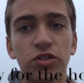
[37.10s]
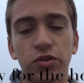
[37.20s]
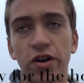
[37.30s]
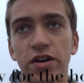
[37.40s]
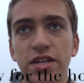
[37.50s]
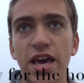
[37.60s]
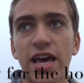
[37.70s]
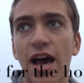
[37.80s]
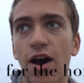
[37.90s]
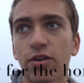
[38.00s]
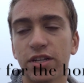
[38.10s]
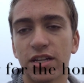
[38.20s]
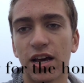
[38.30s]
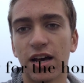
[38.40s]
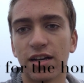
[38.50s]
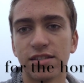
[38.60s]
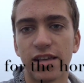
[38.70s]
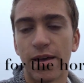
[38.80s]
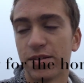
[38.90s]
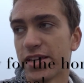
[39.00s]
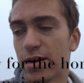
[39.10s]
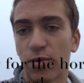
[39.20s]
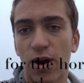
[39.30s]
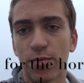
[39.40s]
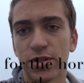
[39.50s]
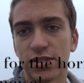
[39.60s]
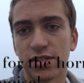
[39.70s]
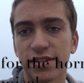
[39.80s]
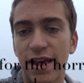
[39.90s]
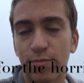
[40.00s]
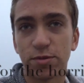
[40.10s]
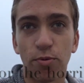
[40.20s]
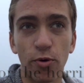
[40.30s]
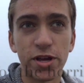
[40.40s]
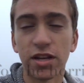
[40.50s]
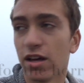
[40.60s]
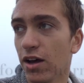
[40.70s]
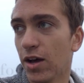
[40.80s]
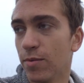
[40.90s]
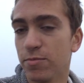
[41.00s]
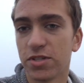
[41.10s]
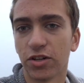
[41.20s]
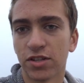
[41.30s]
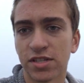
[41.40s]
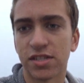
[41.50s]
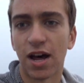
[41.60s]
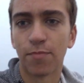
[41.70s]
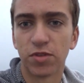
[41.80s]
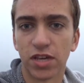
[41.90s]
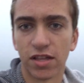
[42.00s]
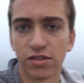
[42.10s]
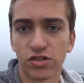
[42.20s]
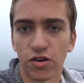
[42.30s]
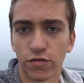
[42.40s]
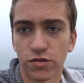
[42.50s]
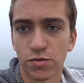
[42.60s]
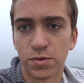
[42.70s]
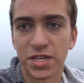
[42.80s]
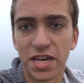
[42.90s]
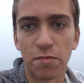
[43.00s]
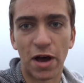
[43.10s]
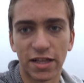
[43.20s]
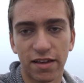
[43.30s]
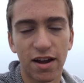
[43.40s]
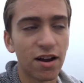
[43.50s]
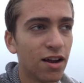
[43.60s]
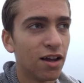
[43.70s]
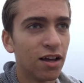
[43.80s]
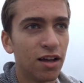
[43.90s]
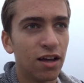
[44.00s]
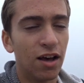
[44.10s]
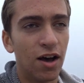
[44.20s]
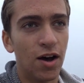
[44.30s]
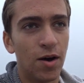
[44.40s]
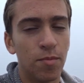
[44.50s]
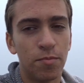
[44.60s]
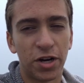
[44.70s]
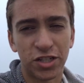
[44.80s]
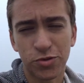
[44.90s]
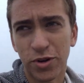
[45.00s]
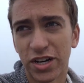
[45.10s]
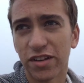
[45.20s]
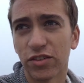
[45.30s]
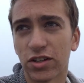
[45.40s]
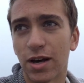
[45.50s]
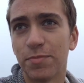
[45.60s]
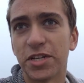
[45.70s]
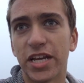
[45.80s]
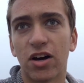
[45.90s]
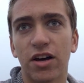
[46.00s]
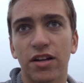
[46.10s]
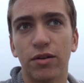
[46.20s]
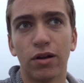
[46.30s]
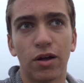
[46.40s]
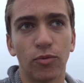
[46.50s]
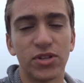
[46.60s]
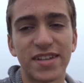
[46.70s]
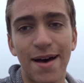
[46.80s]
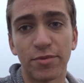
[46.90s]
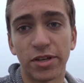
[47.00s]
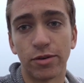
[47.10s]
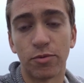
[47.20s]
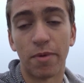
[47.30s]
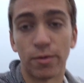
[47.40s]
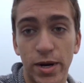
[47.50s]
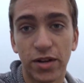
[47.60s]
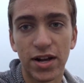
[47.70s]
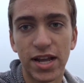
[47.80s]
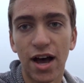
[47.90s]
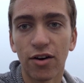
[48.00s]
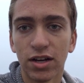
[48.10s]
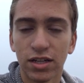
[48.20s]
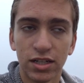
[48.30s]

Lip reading: Dreary day out in Santa Barbara. This is Campus Point. Still doesn't stop the surfers from skiing back there. But I just wanted to give a little update on what's happening with my running right now.